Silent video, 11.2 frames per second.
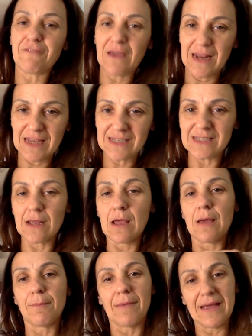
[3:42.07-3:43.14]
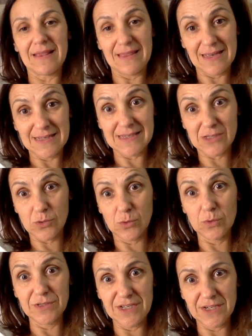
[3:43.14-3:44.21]
finished this
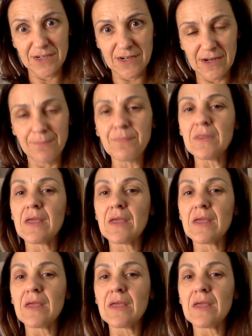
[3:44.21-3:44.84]
school year.